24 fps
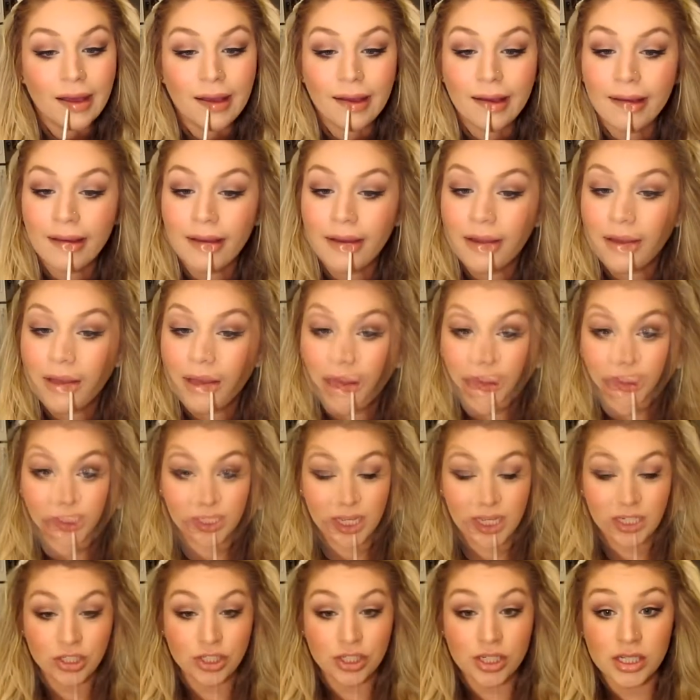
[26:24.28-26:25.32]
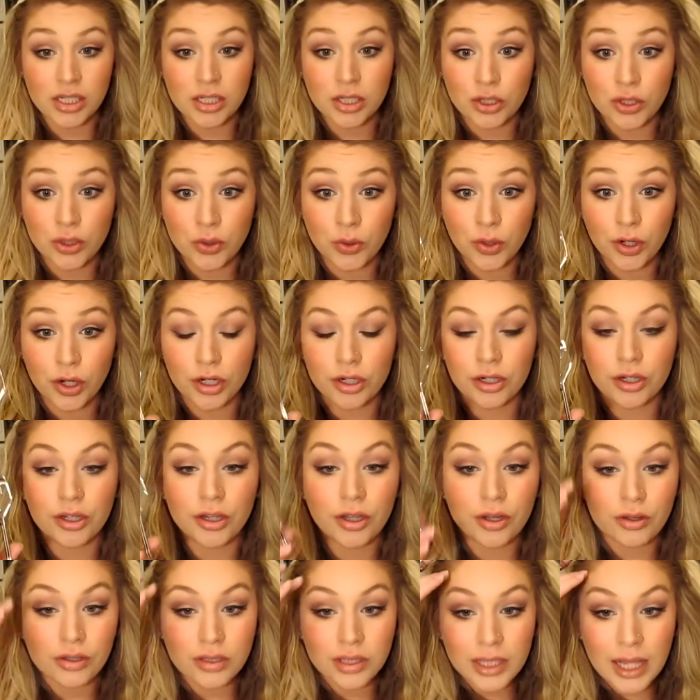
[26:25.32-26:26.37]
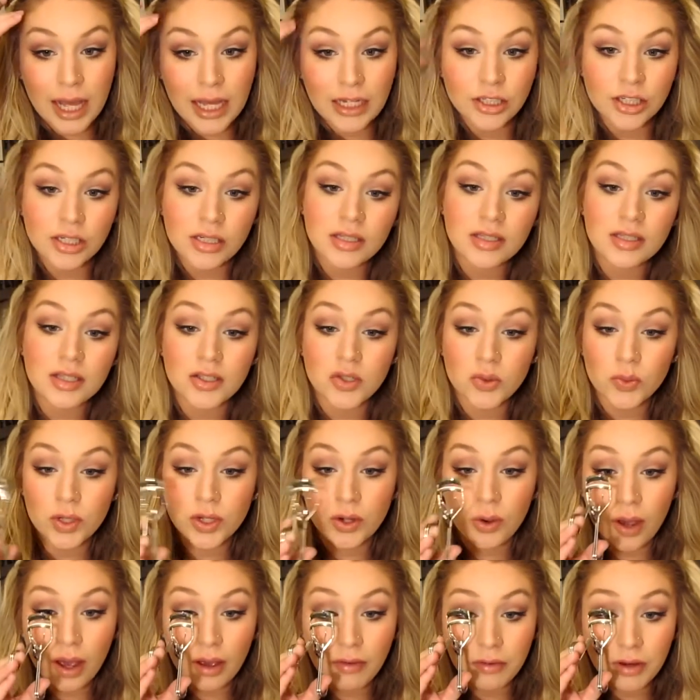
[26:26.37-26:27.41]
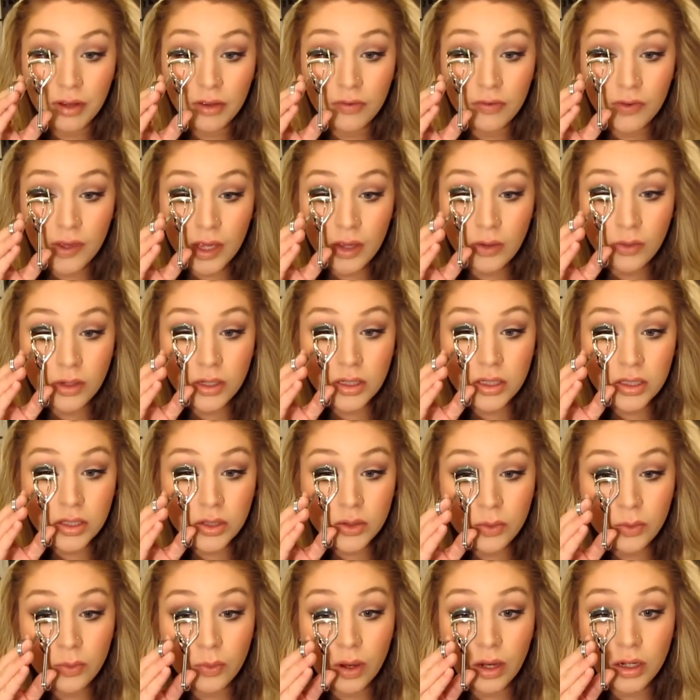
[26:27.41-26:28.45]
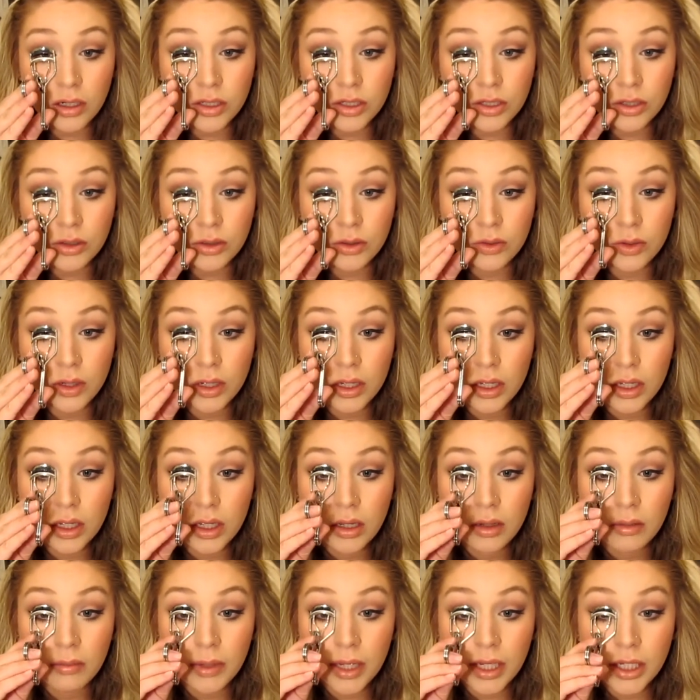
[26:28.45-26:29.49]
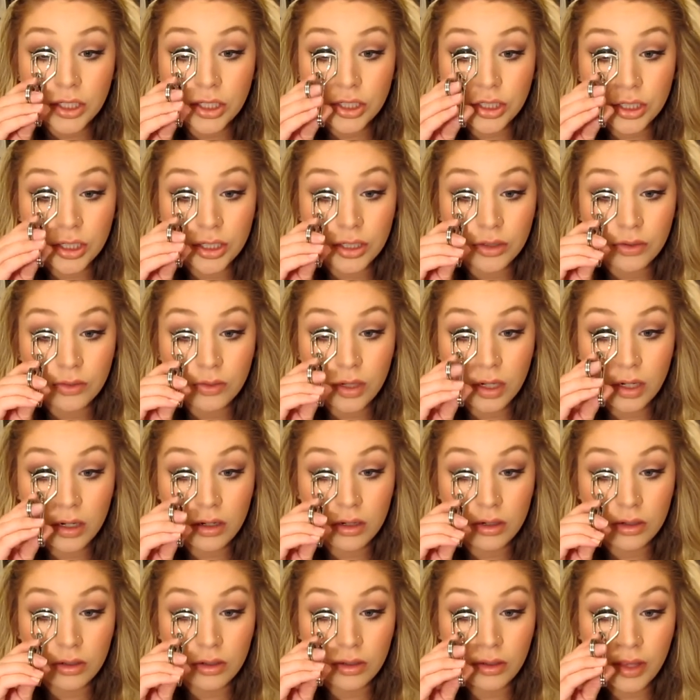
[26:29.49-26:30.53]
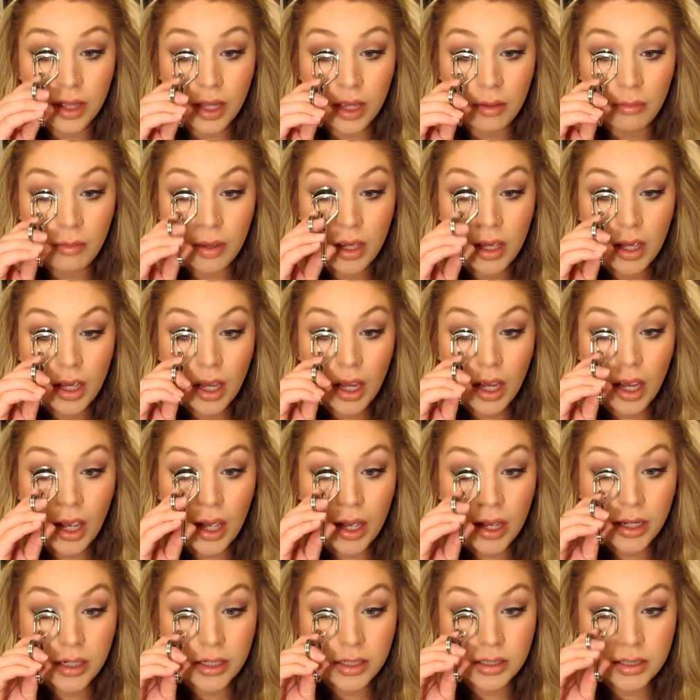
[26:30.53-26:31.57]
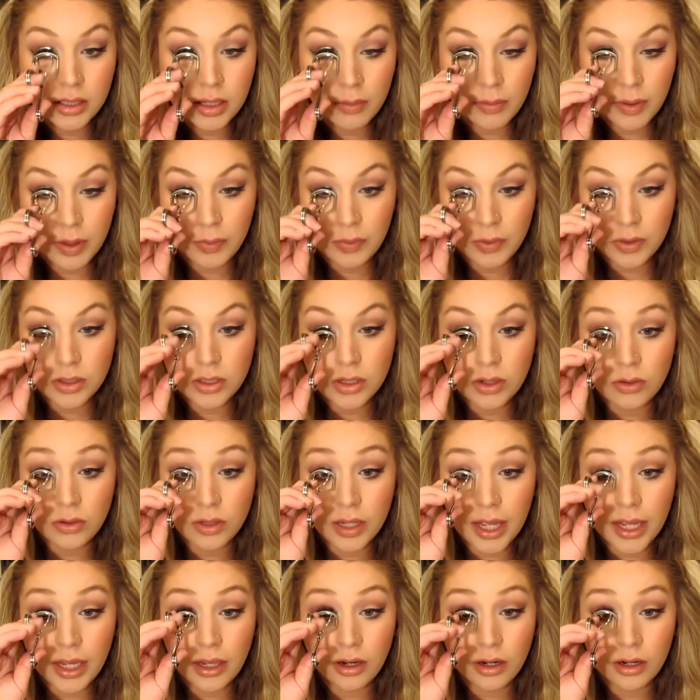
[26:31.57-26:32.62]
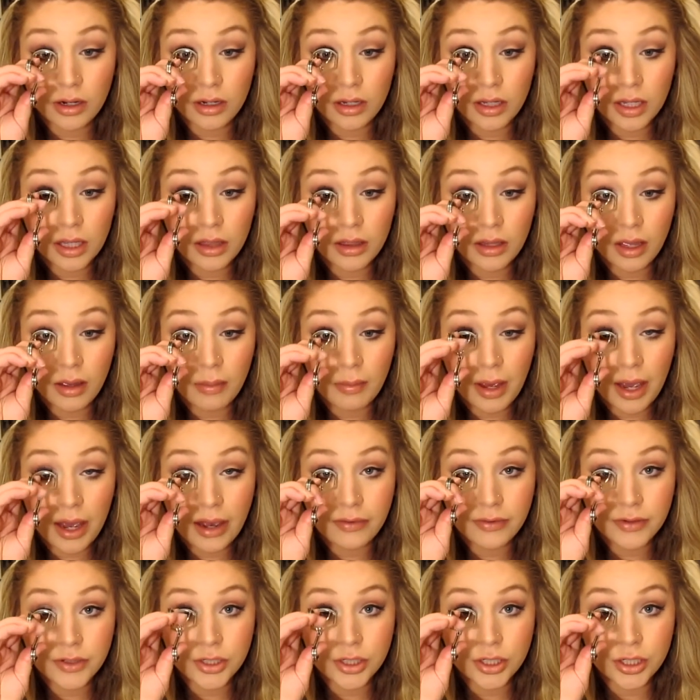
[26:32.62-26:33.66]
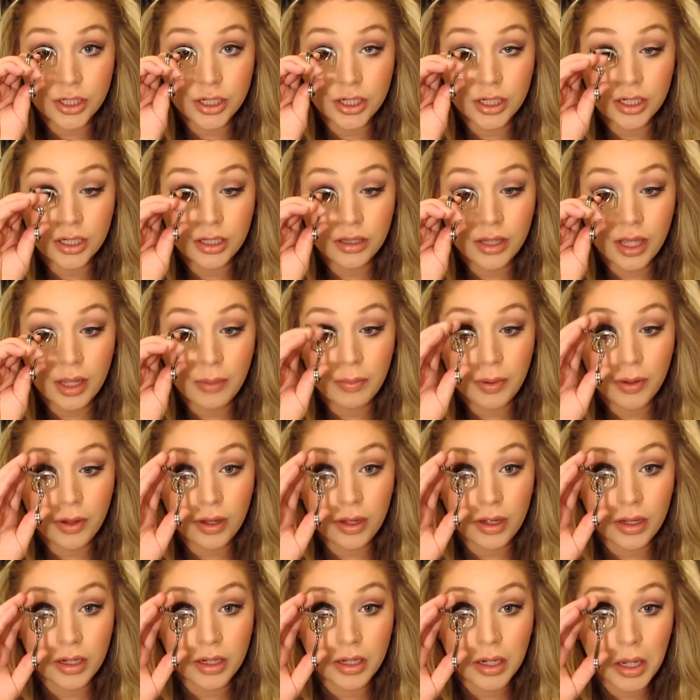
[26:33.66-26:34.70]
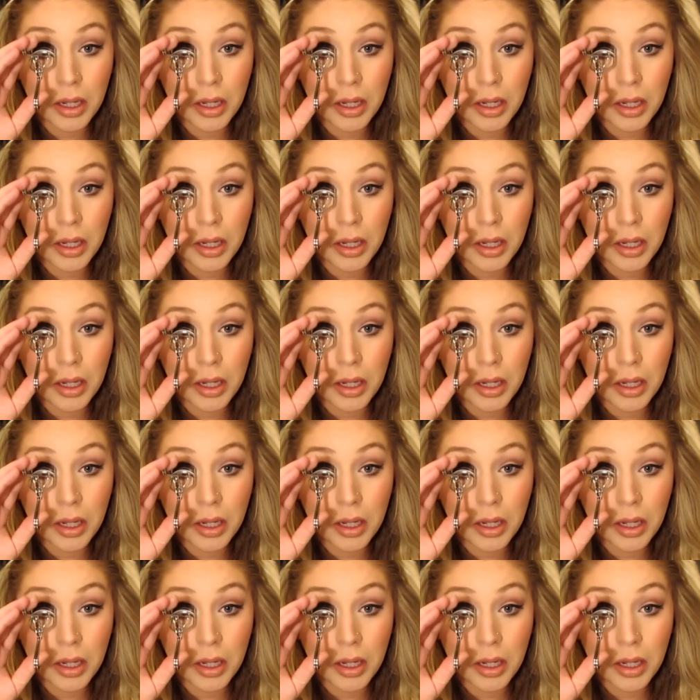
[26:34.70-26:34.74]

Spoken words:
The finishing touch is to curl those lashes. Since we don't have any fake ones, you want to make sure you curl them. And some people don't like curling them after they put